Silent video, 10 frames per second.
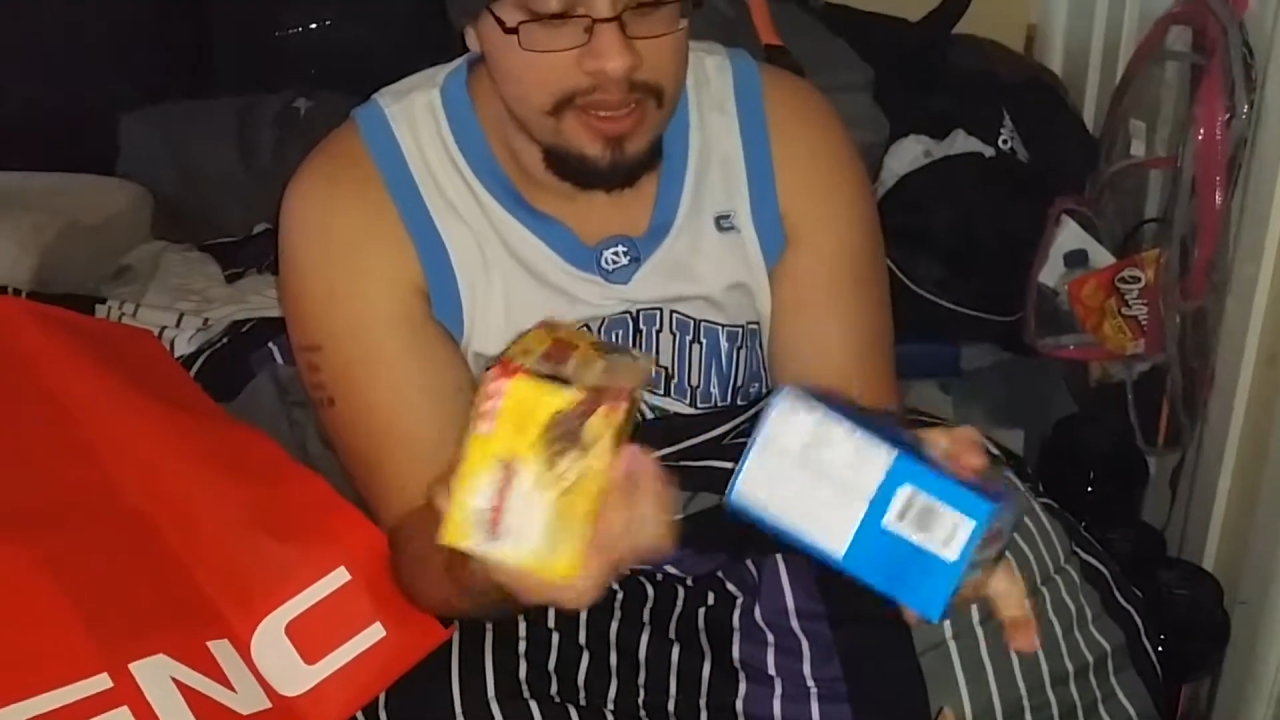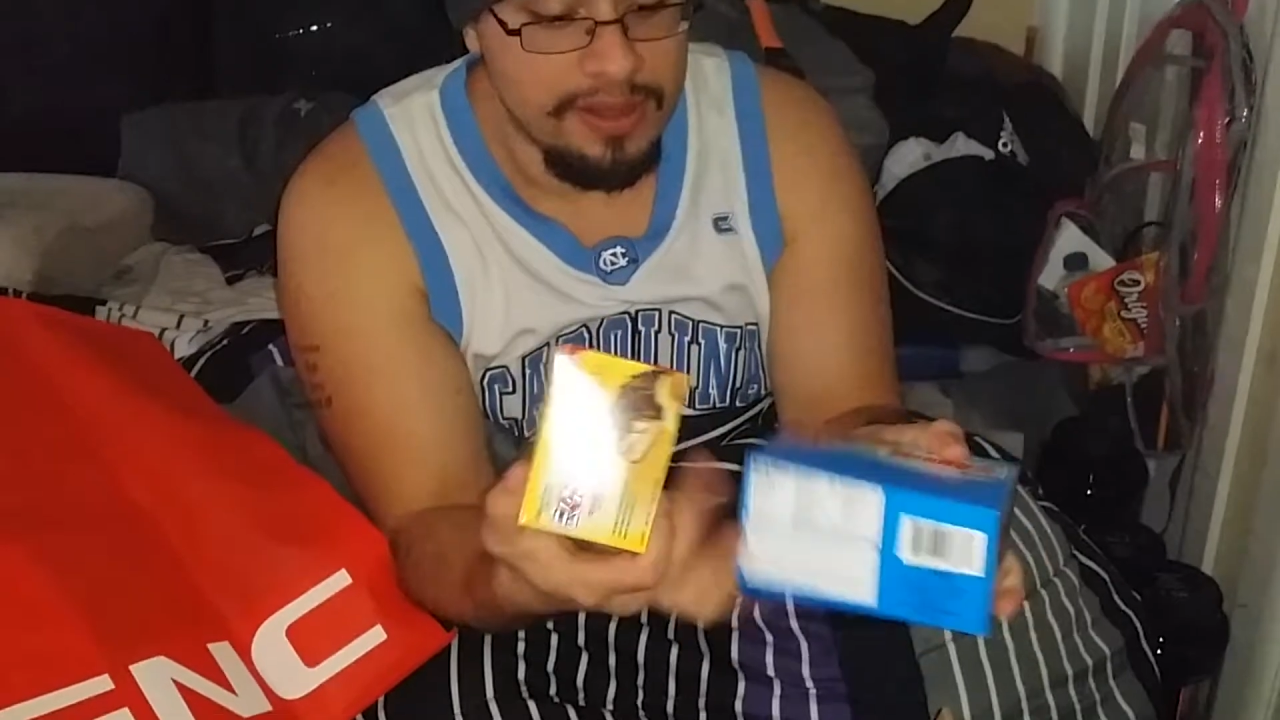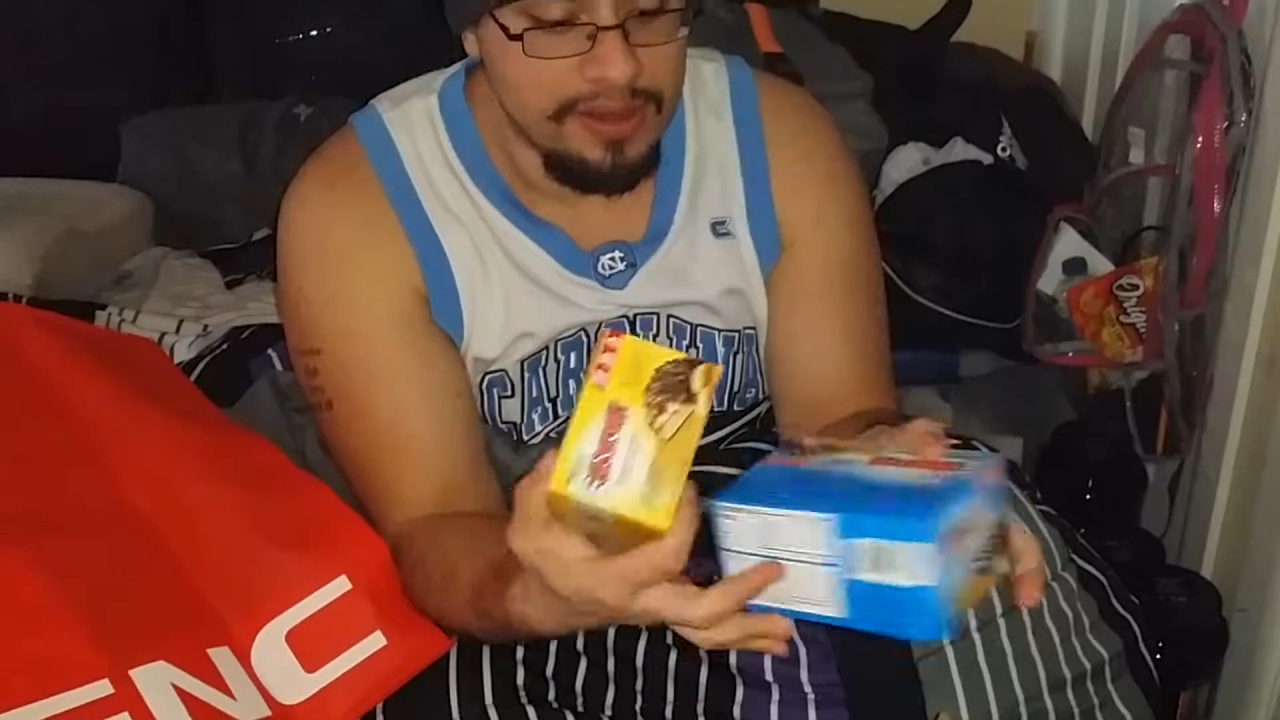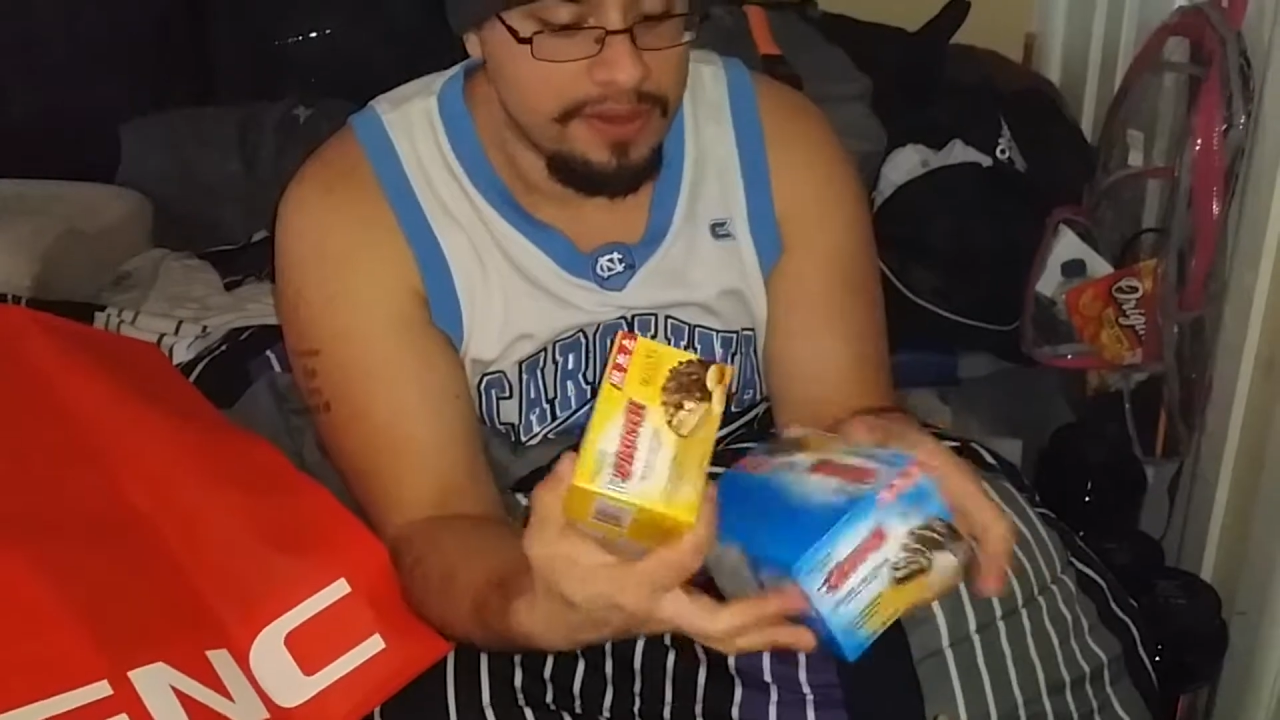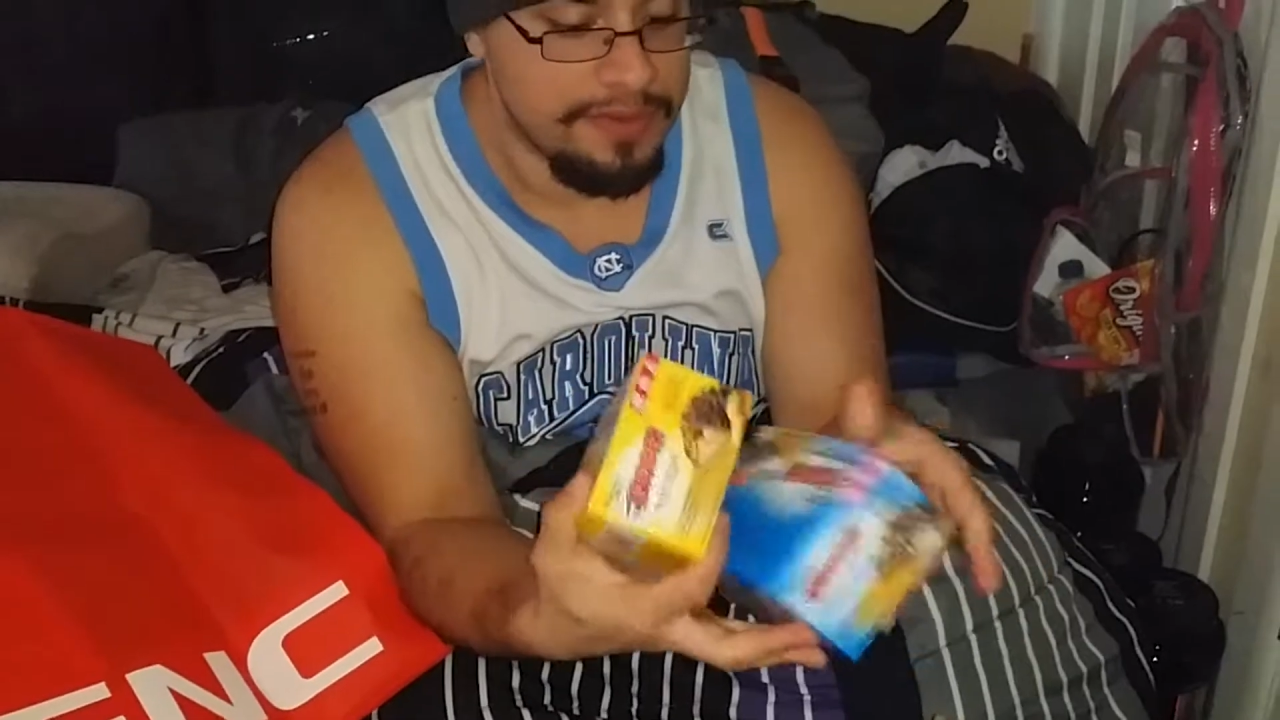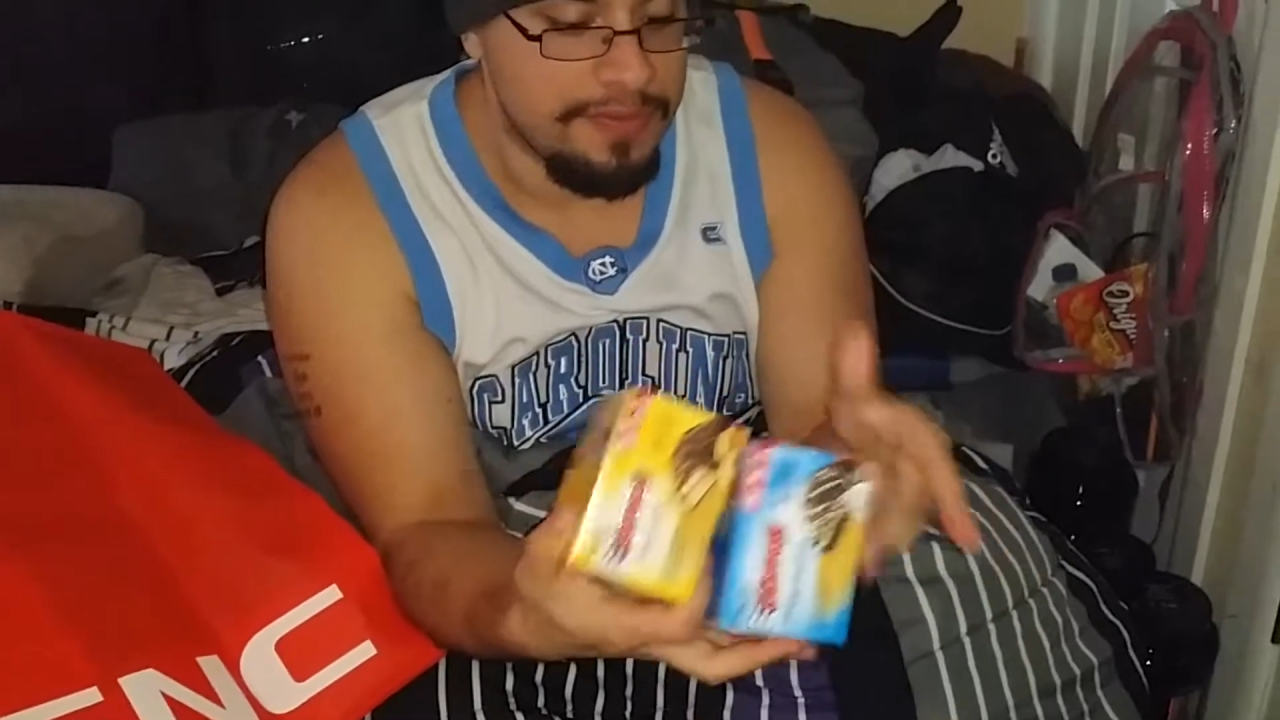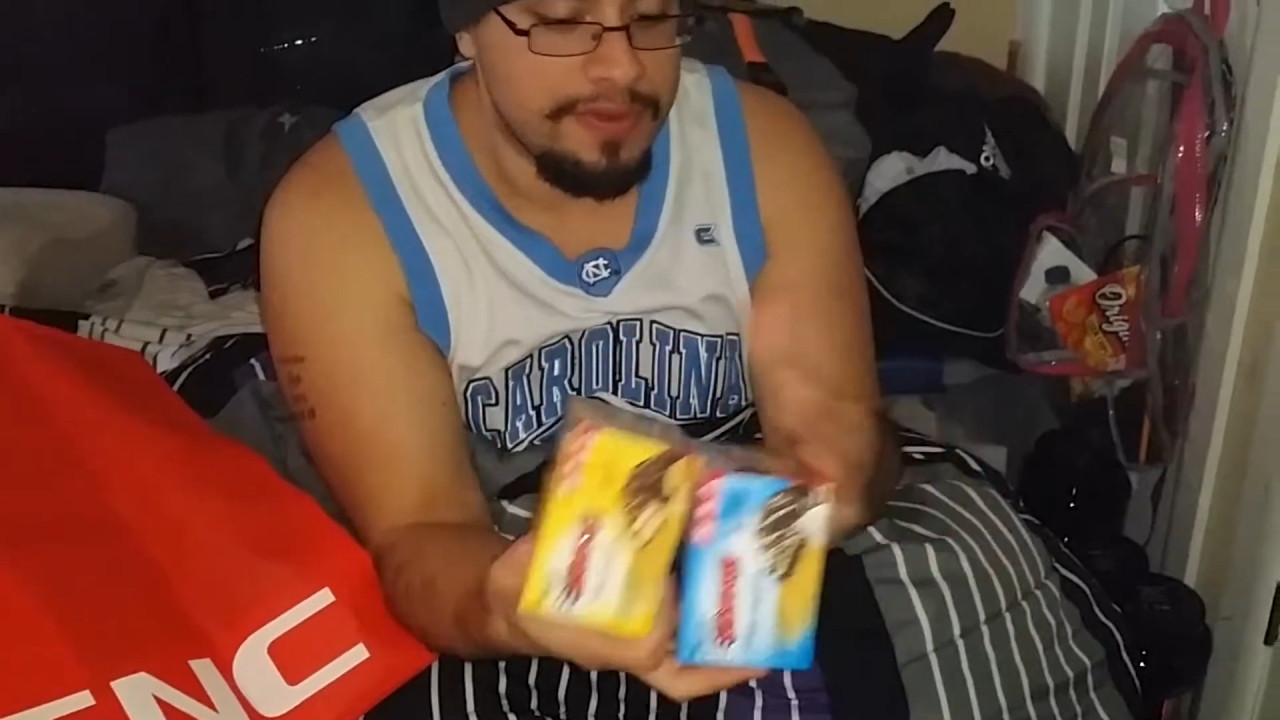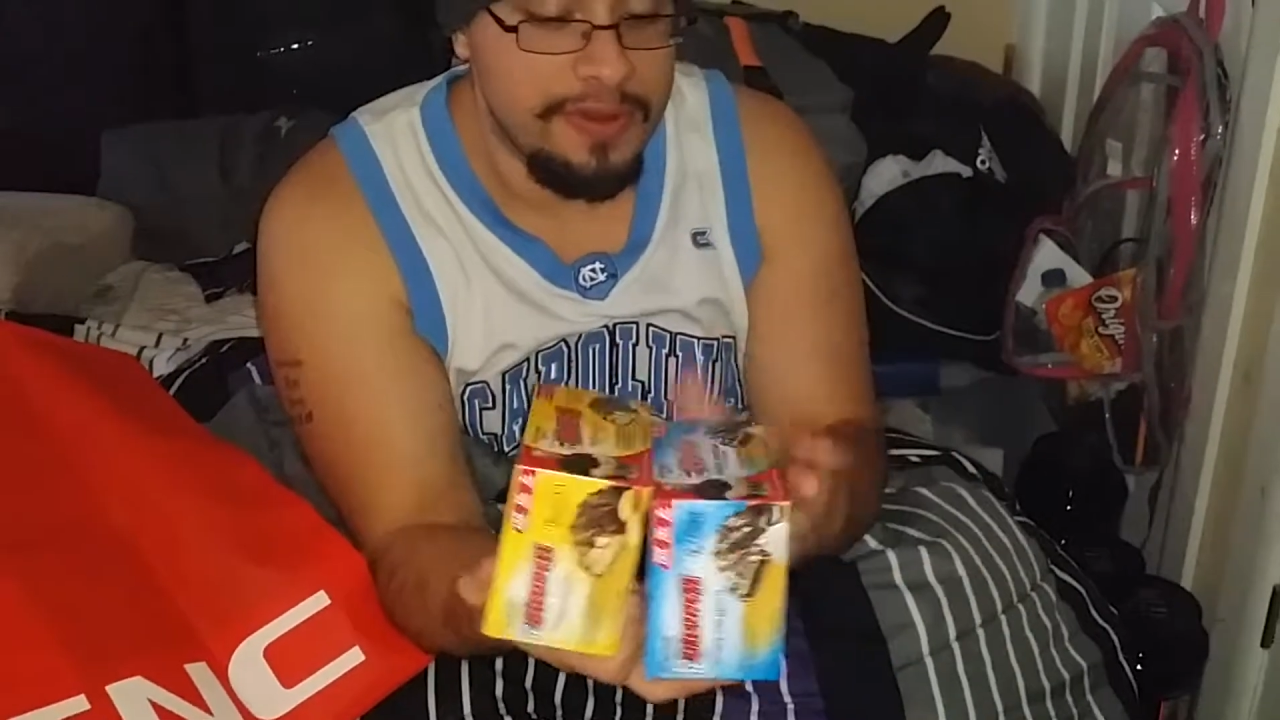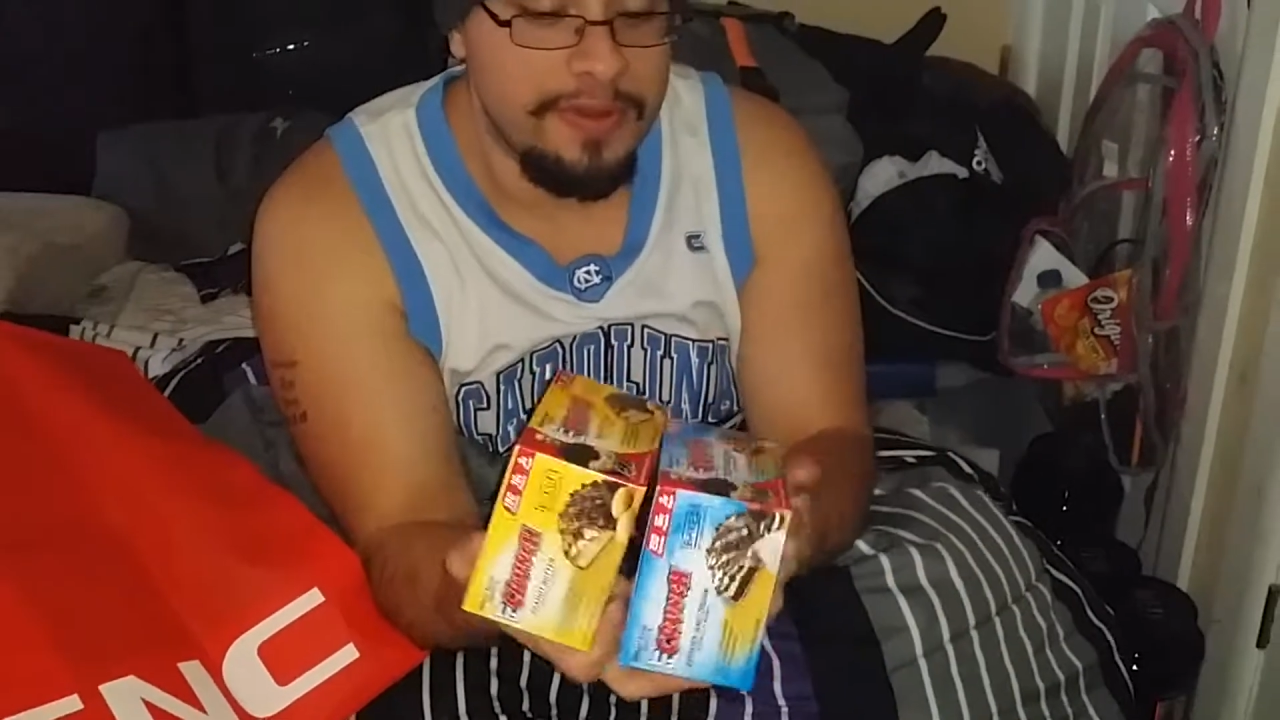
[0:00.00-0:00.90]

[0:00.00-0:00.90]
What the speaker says: of